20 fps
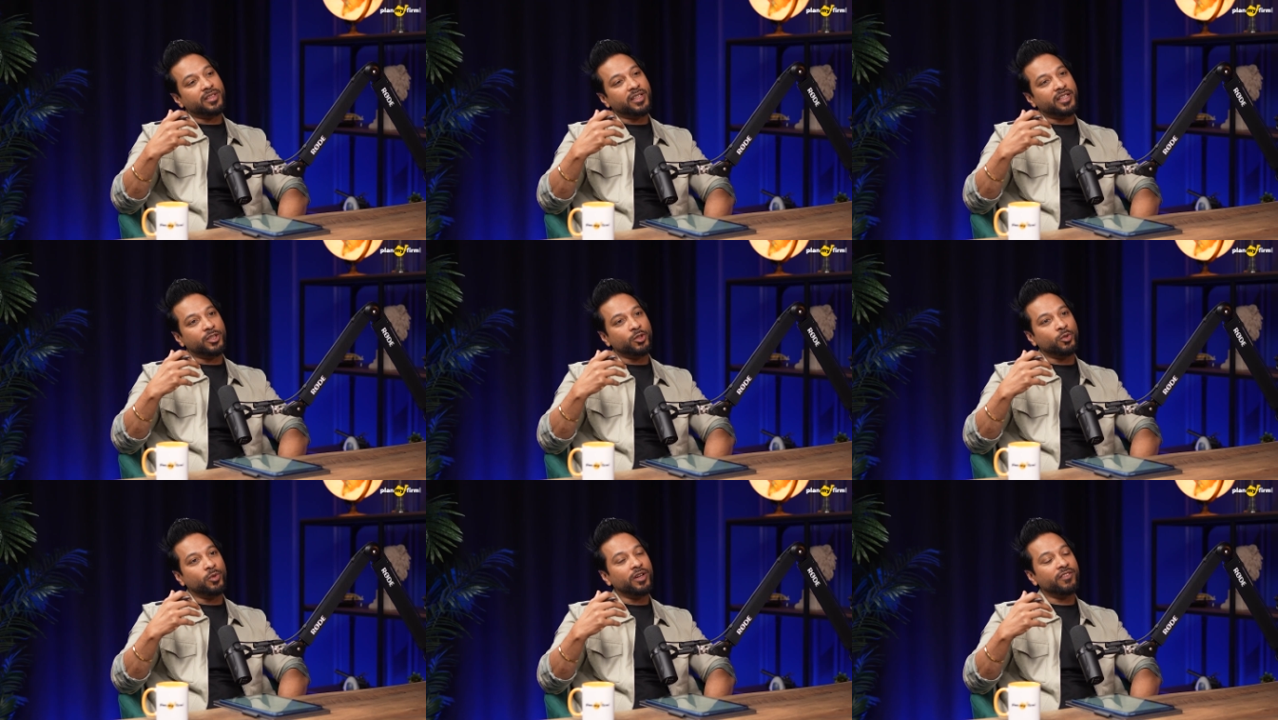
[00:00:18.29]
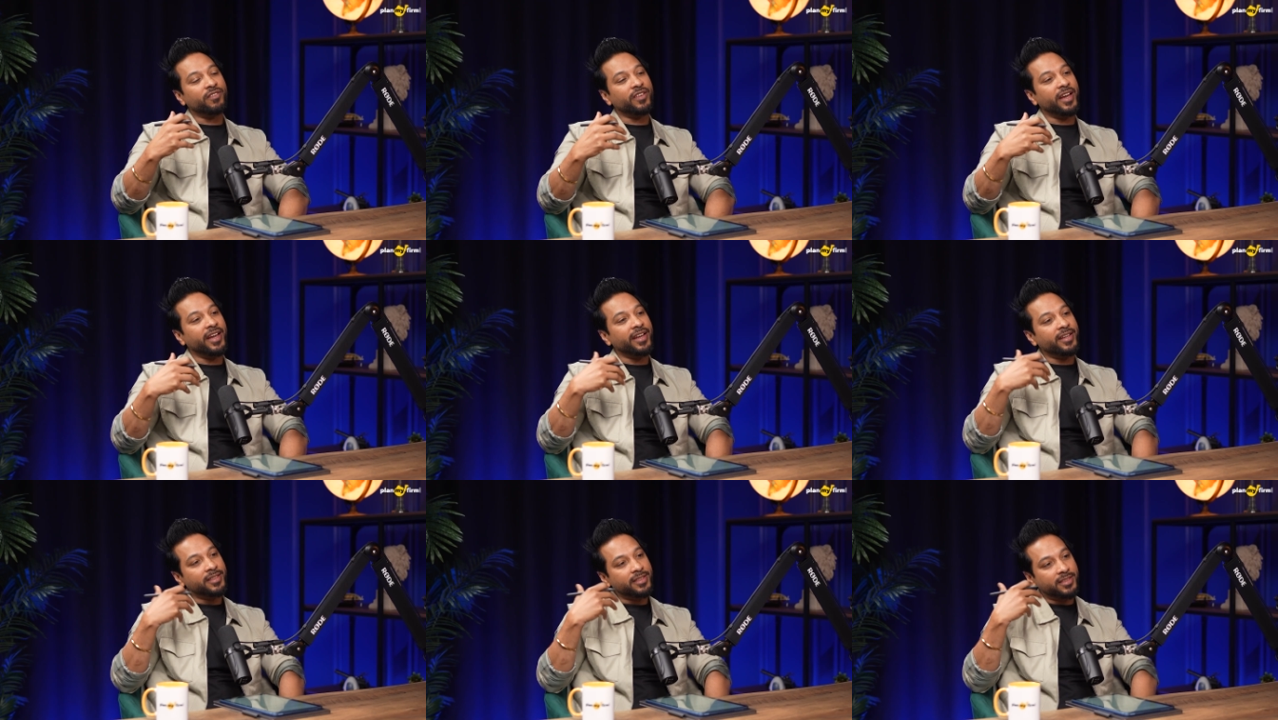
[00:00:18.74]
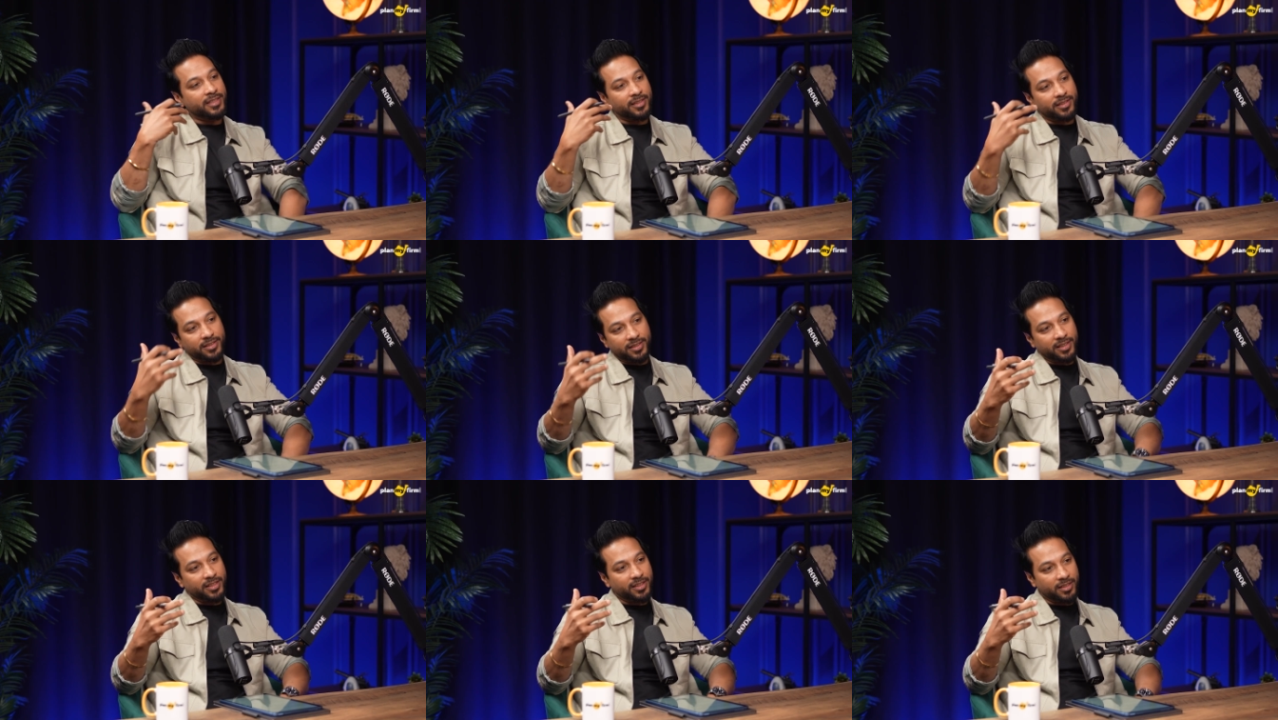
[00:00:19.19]
that you have
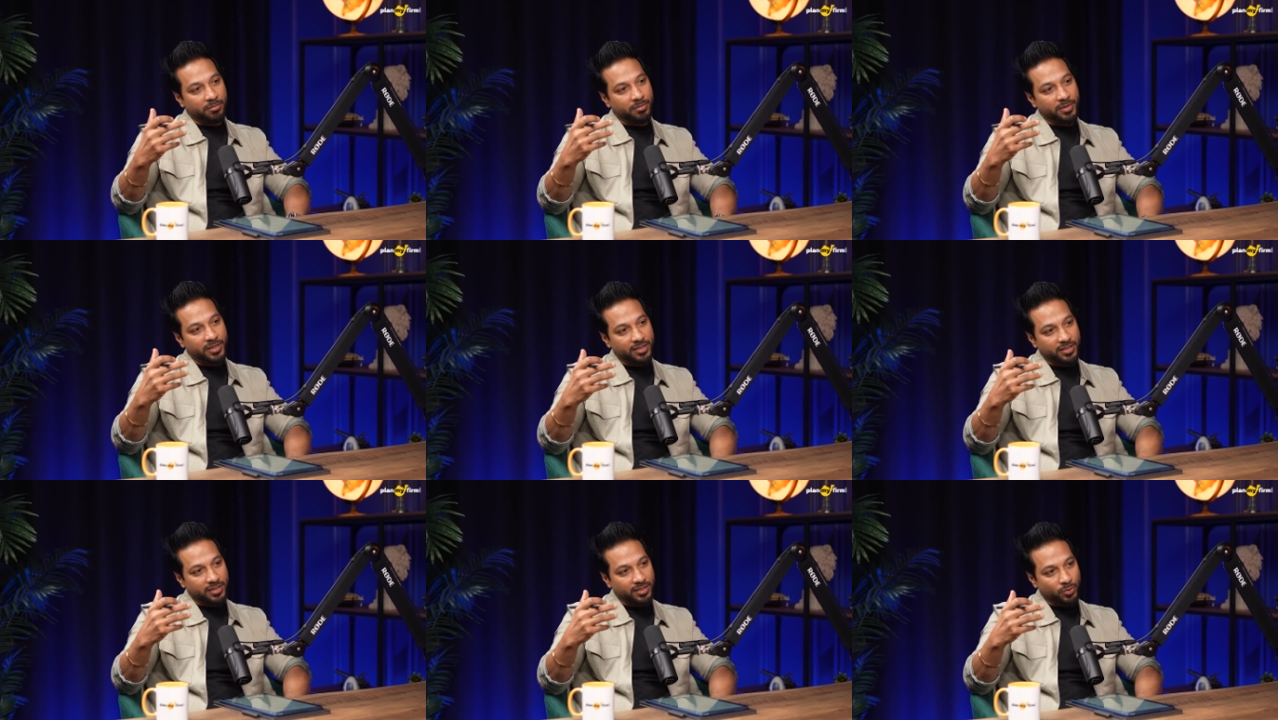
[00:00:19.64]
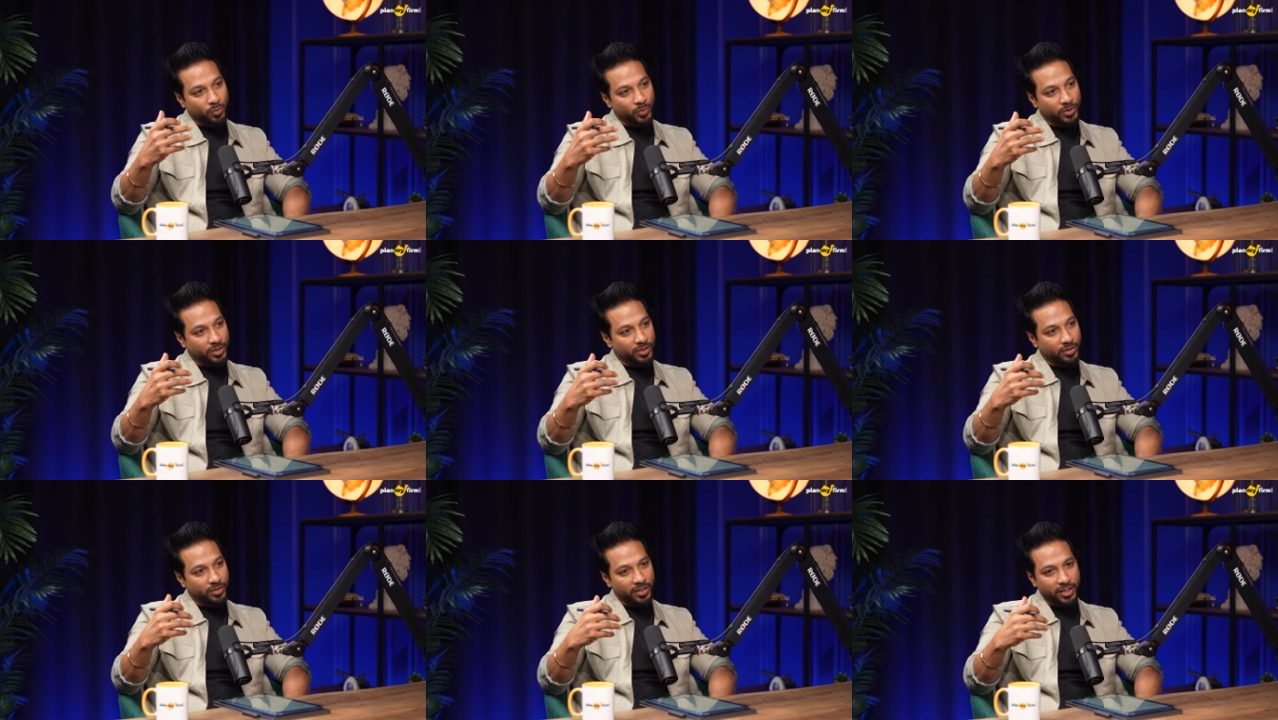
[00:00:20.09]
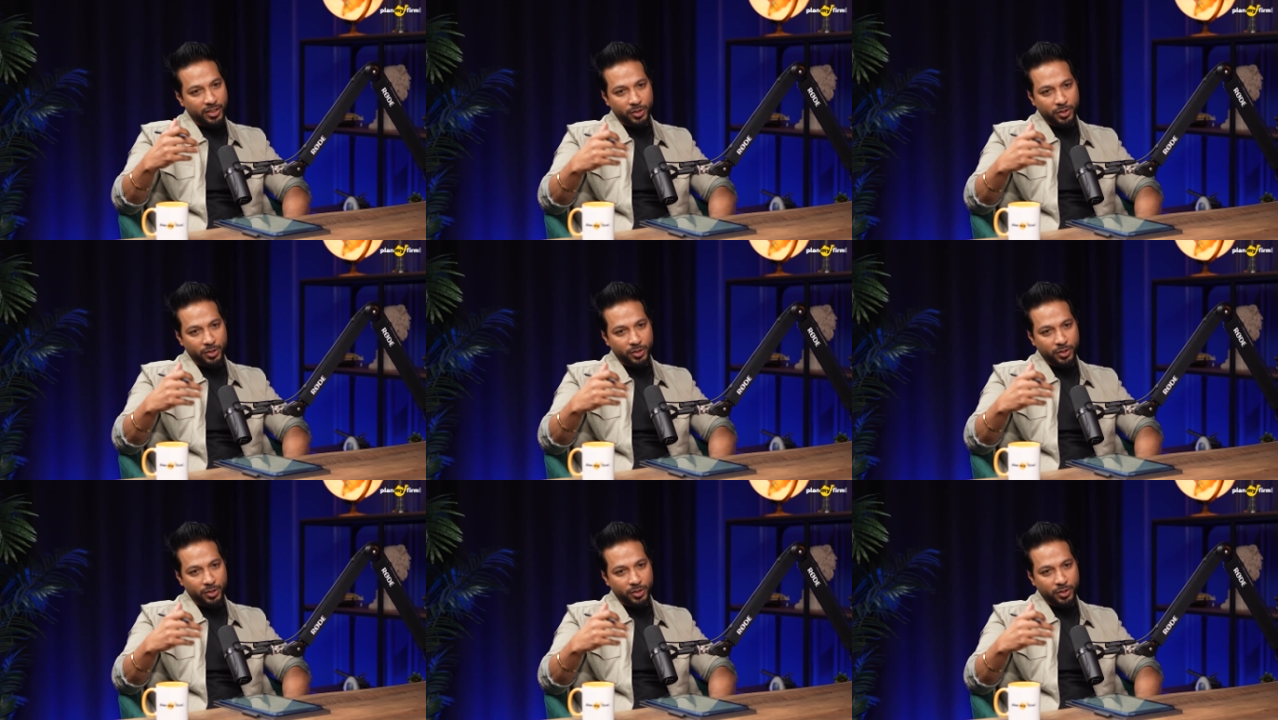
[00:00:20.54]
entered in a business with your